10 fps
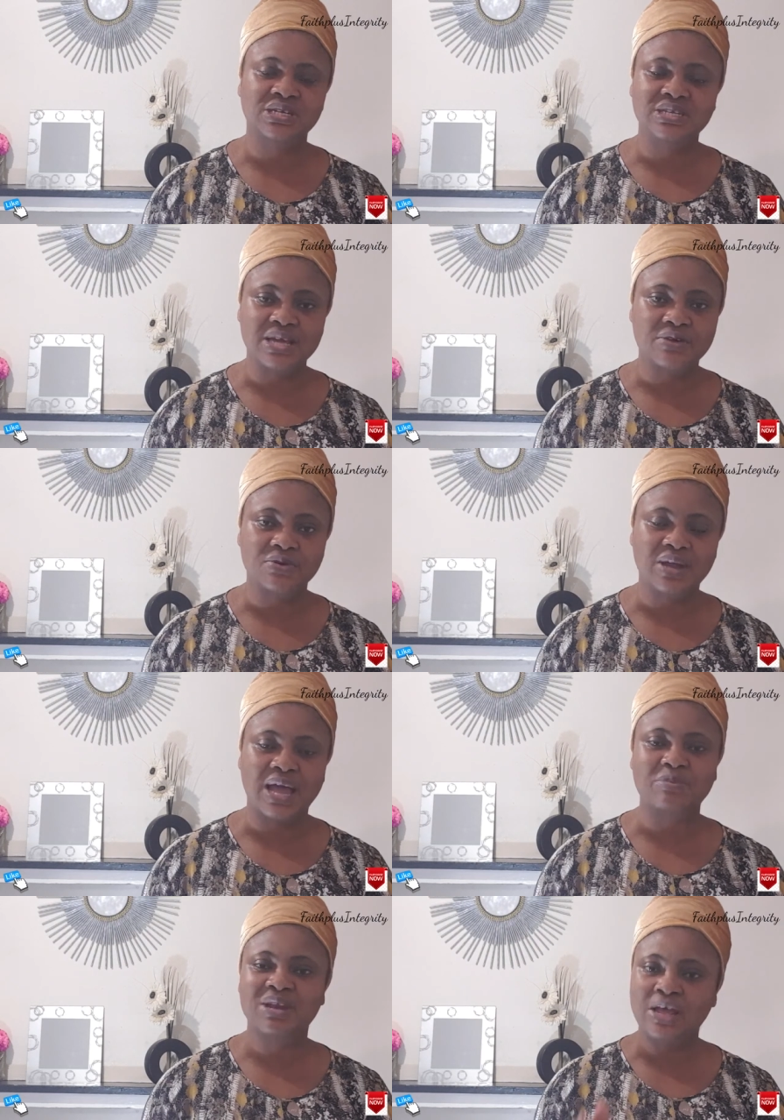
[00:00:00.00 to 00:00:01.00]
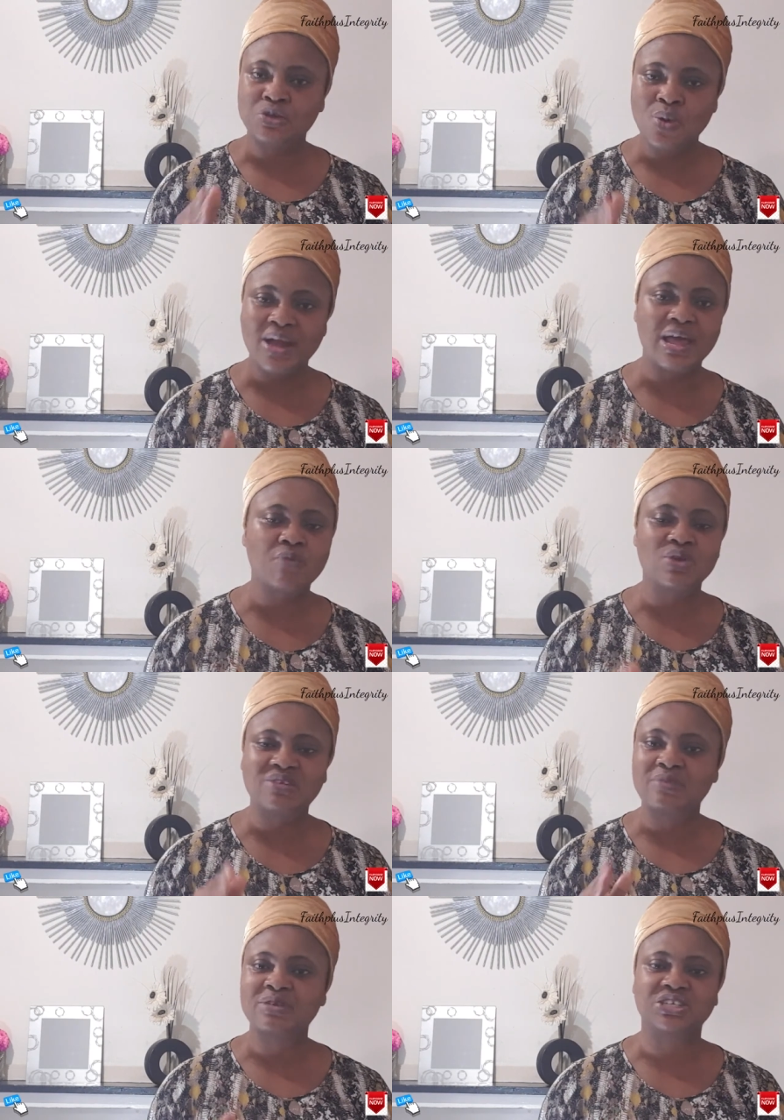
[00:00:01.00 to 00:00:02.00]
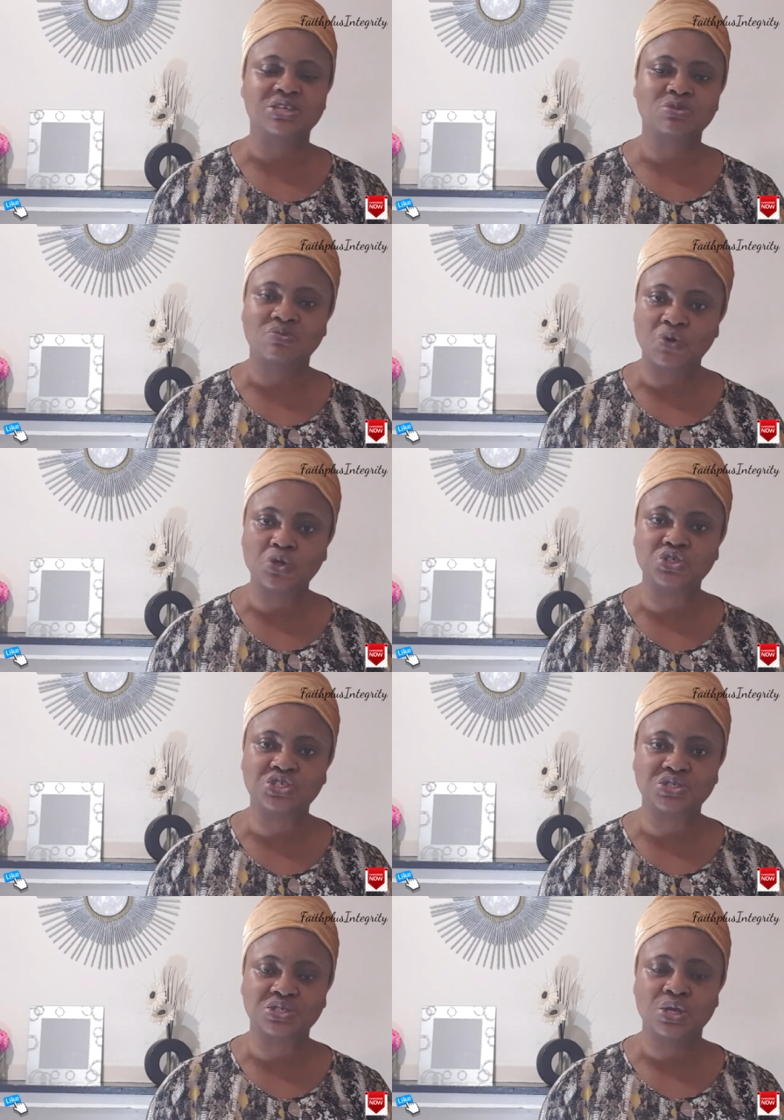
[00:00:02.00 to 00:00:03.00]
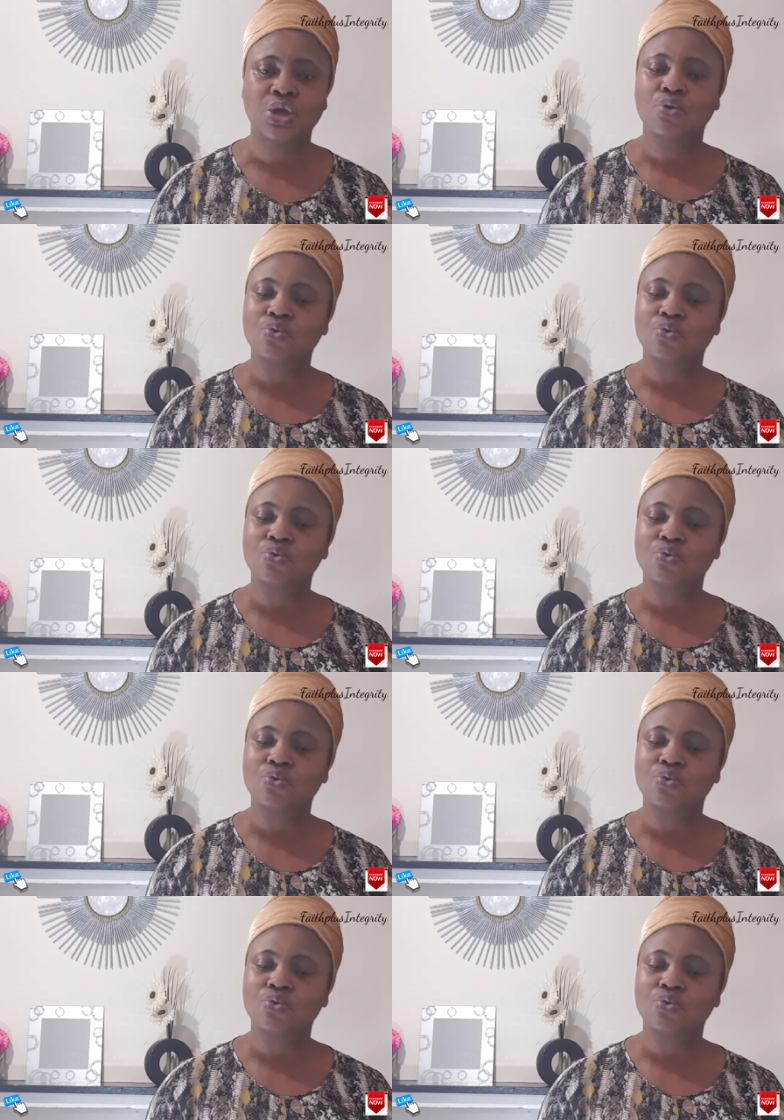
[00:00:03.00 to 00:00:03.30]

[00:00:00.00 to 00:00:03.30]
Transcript: Thereof, I pray that you and I will never be ashamed to follow Jesus.